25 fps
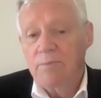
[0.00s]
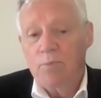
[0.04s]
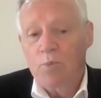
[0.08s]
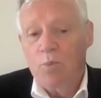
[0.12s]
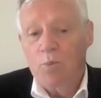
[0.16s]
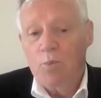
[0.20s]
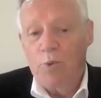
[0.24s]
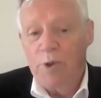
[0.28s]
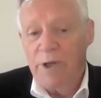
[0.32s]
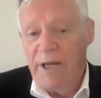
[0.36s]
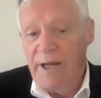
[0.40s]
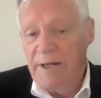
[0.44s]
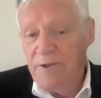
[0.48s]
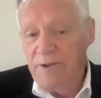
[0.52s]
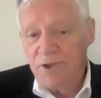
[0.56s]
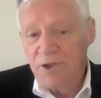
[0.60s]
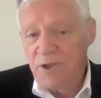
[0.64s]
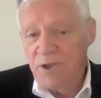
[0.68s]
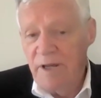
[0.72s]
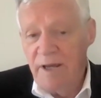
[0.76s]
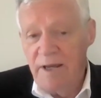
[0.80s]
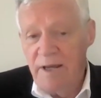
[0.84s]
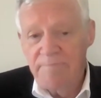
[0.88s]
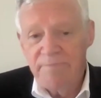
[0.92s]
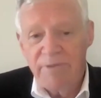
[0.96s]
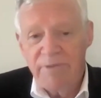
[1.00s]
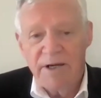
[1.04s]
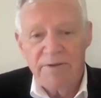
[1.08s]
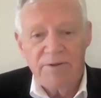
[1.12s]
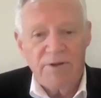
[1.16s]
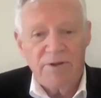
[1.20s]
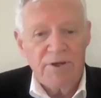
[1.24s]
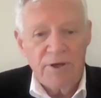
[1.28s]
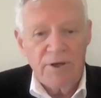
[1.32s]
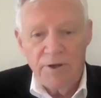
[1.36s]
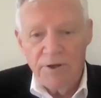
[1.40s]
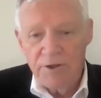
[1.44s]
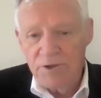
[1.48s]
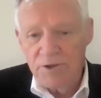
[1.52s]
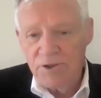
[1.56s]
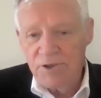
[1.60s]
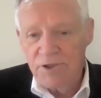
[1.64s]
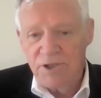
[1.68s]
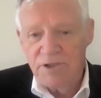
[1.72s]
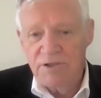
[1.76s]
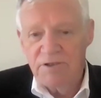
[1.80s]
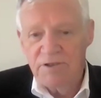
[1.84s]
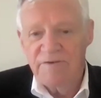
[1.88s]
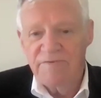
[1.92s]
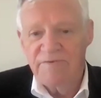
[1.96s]
We understand both the
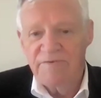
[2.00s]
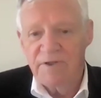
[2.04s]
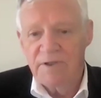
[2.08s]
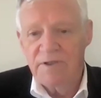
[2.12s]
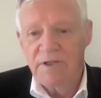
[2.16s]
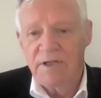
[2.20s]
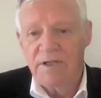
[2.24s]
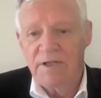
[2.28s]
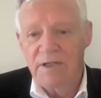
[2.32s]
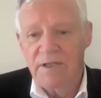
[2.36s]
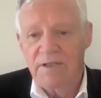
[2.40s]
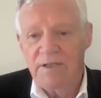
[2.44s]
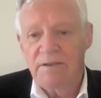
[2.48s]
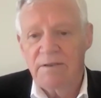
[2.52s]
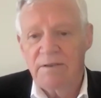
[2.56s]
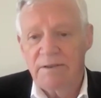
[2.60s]
urgency of the need